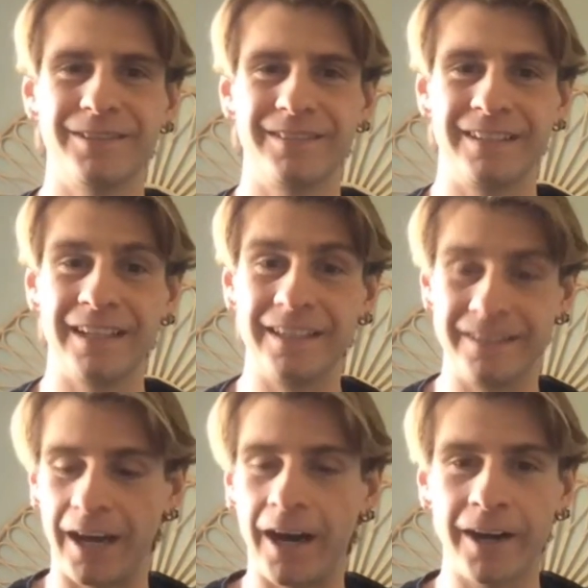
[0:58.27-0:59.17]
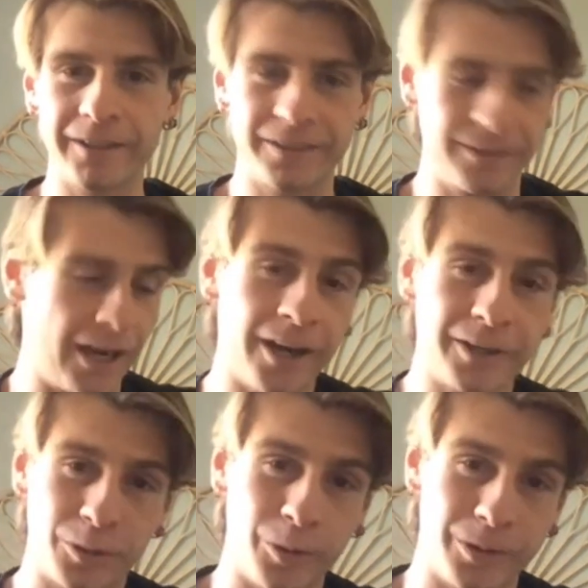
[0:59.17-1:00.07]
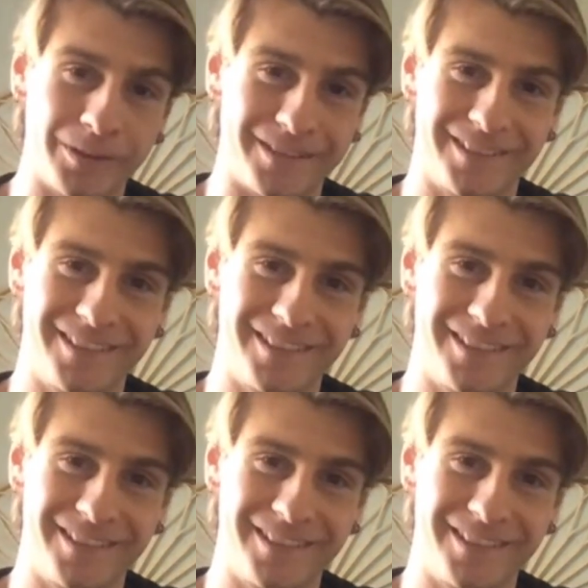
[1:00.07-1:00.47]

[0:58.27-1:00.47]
The hard courts.